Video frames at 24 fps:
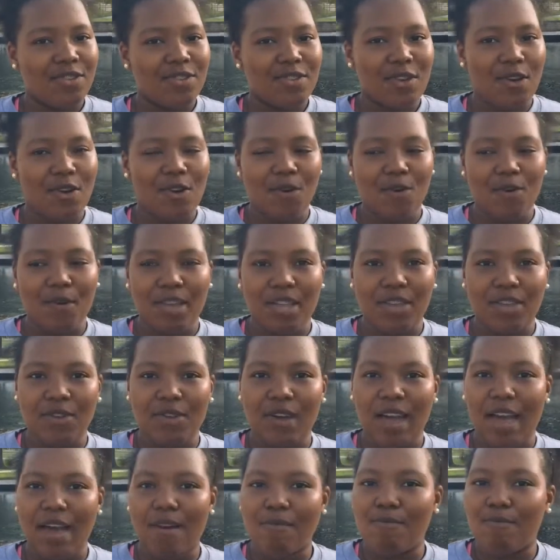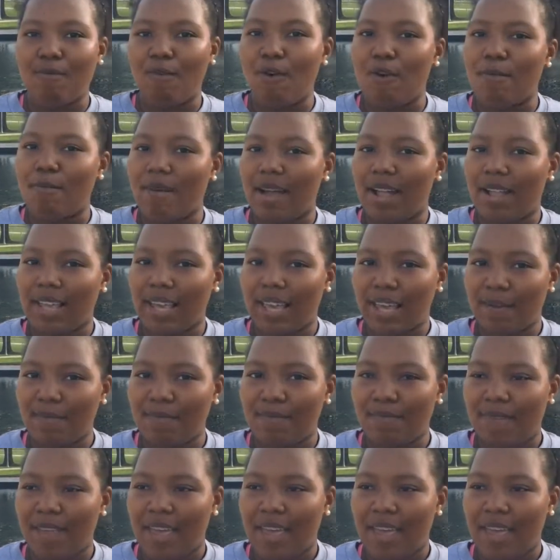So when you have more money,